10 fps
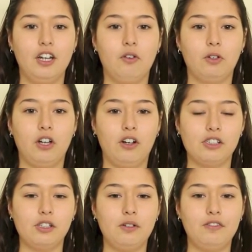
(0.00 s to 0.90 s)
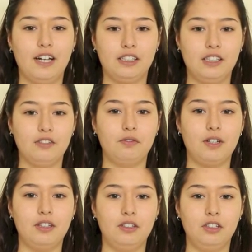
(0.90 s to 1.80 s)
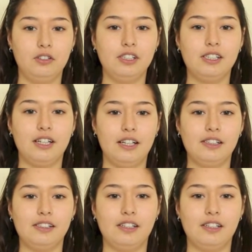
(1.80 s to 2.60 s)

were also effective when used against